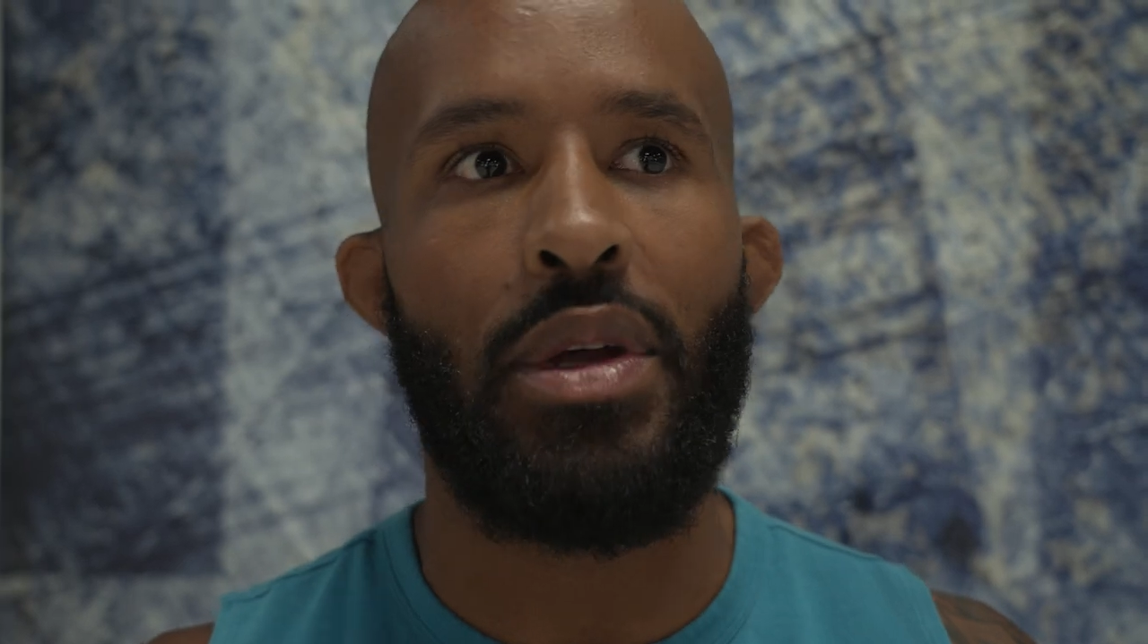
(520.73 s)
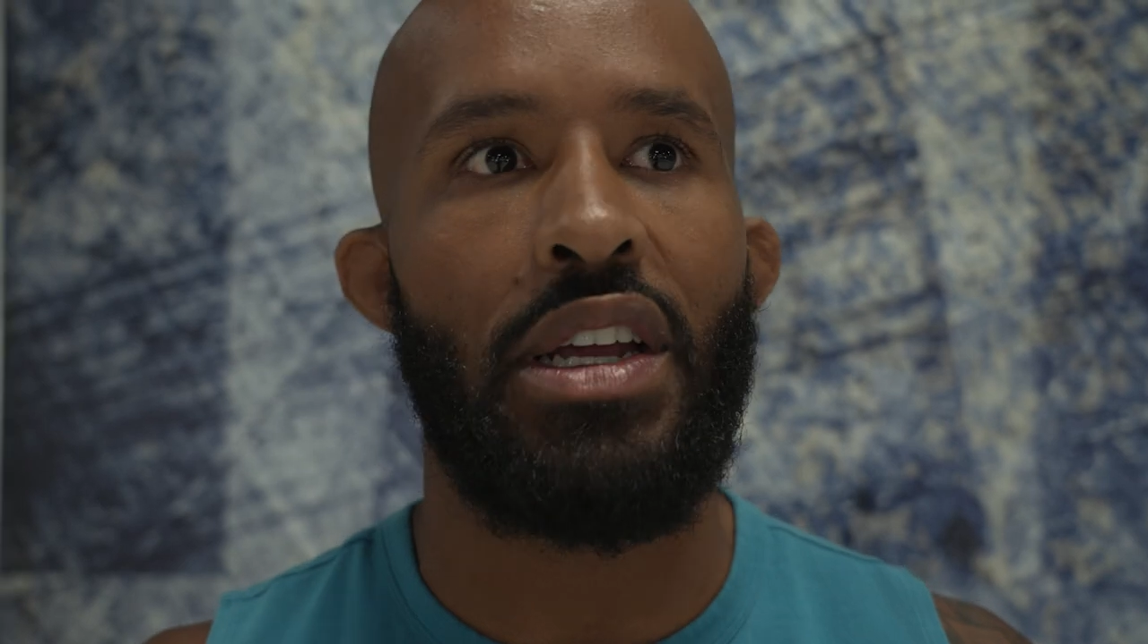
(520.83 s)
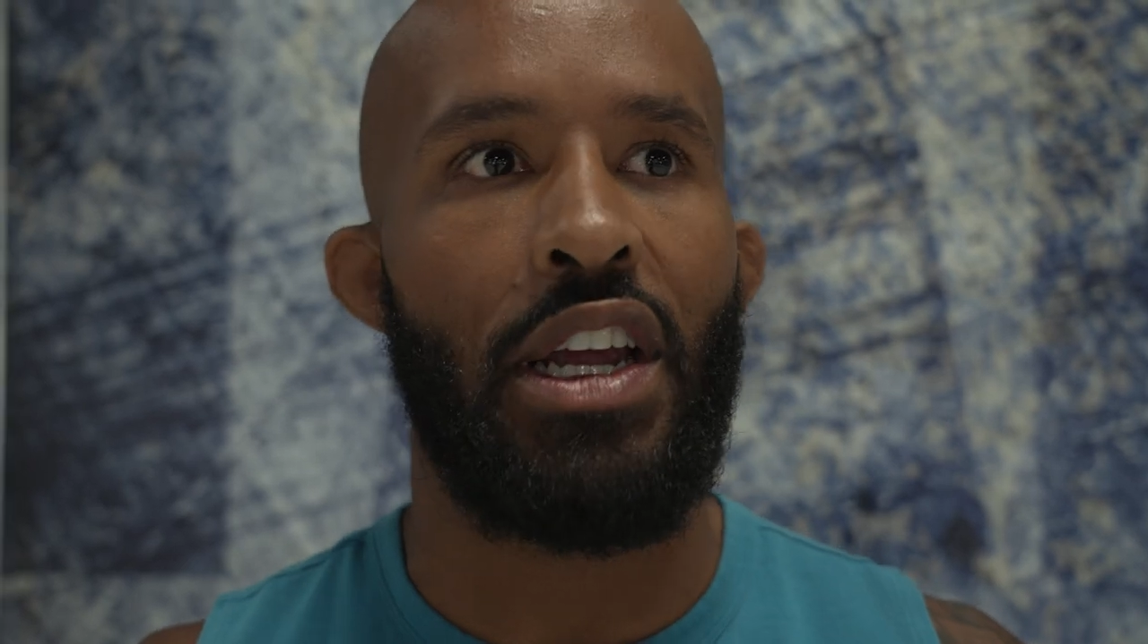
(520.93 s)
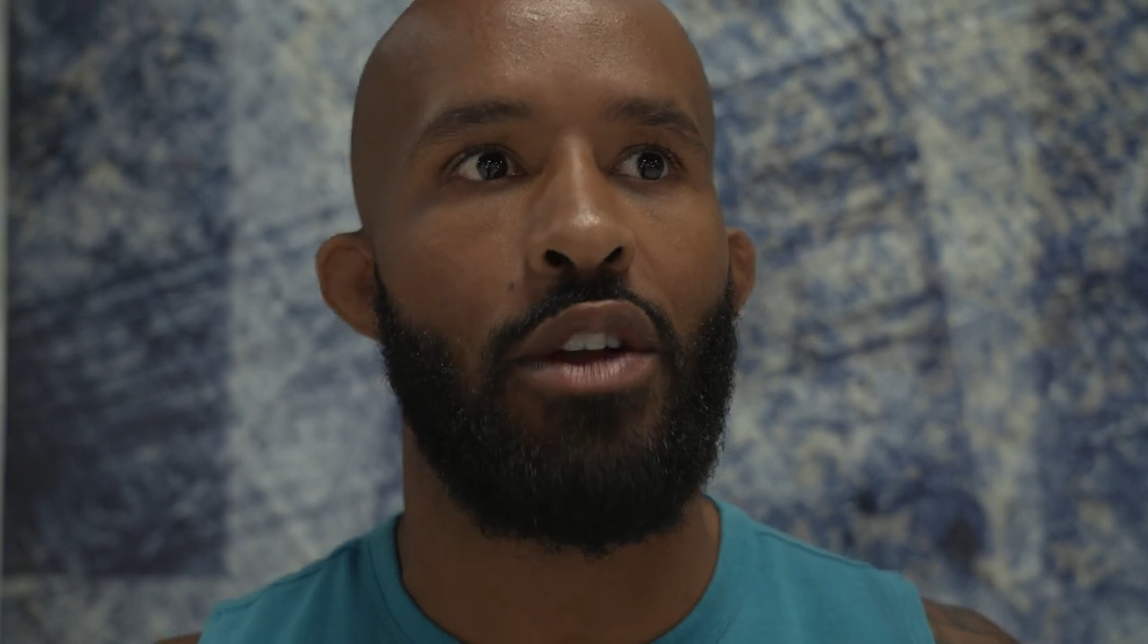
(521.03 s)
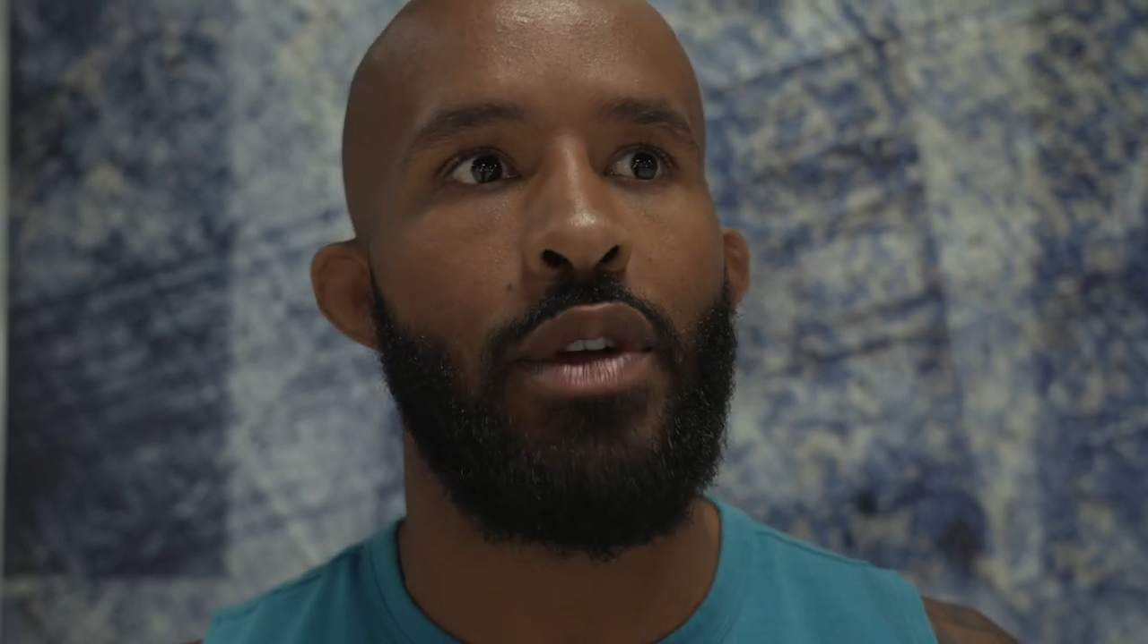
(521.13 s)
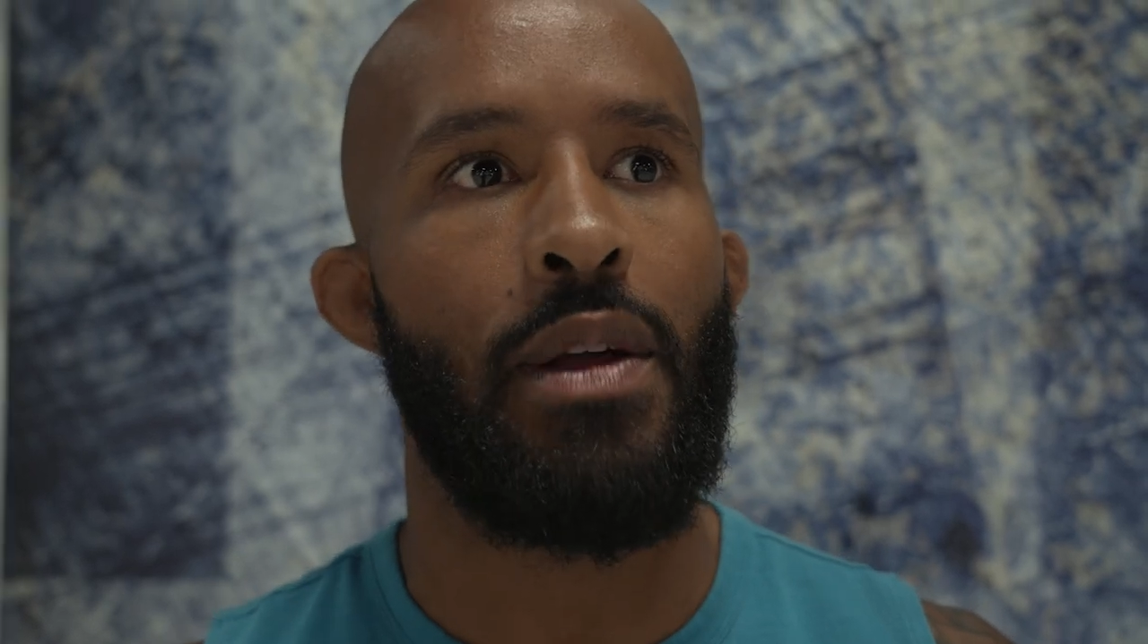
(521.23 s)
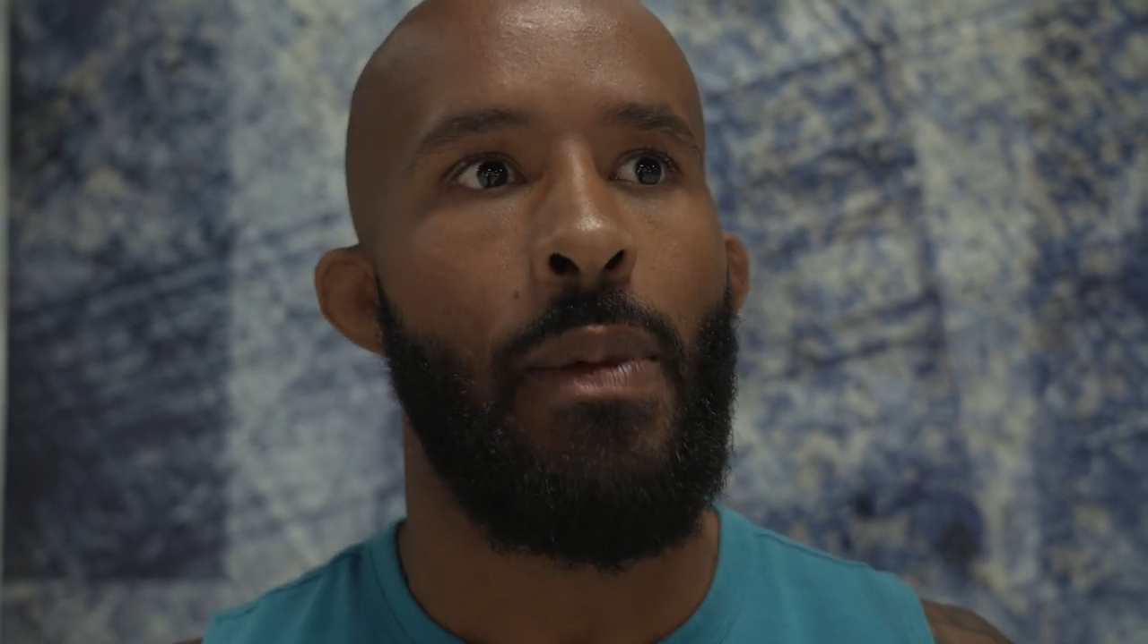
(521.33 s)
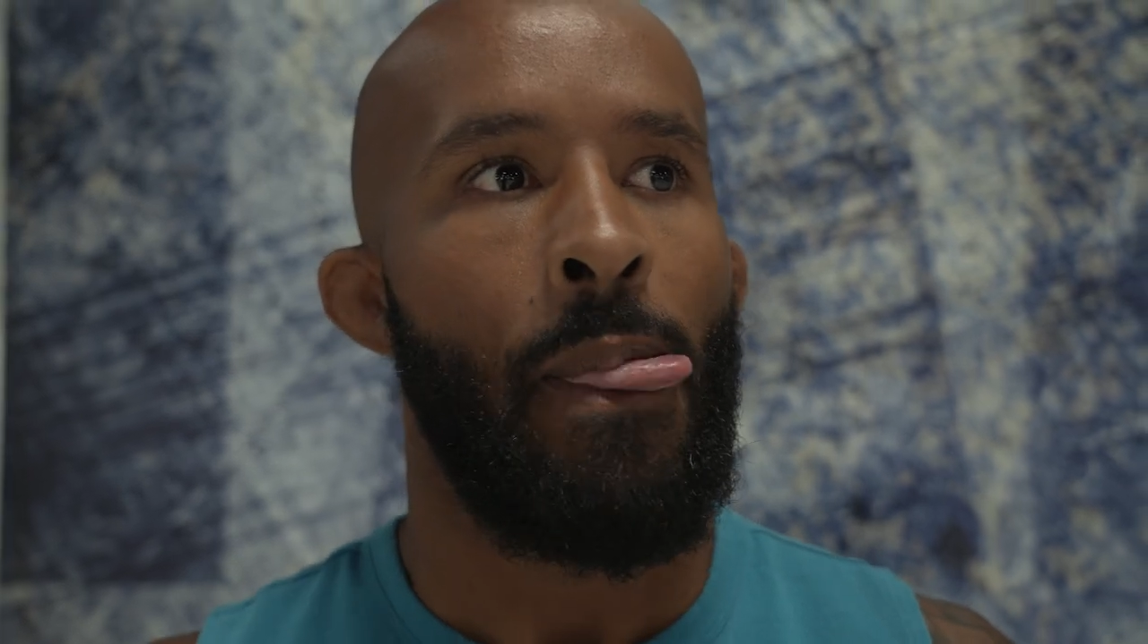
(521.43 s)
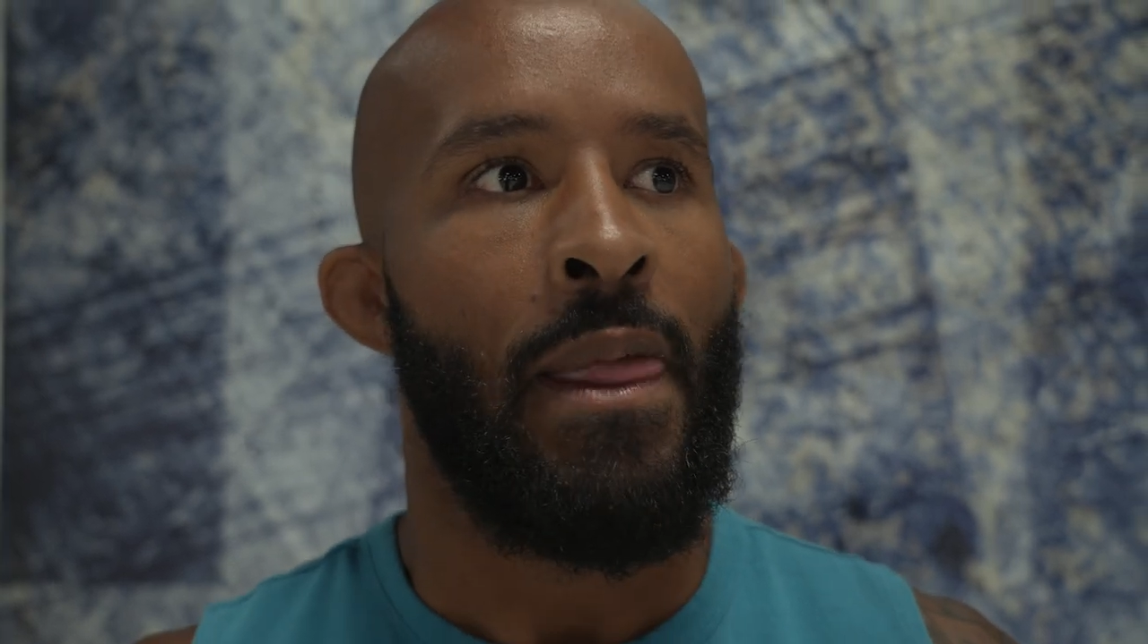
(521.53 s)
me and Henry